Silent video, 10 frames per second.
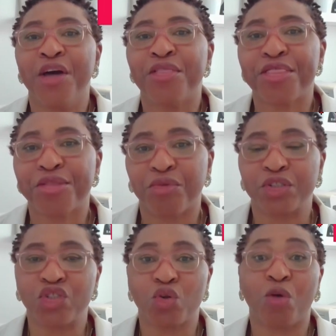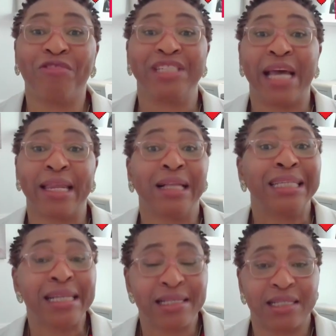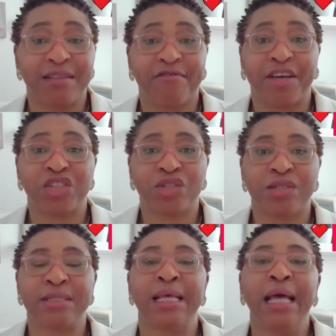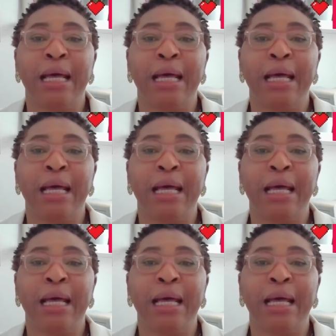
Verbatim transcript: thrush or vaginal yeast infections,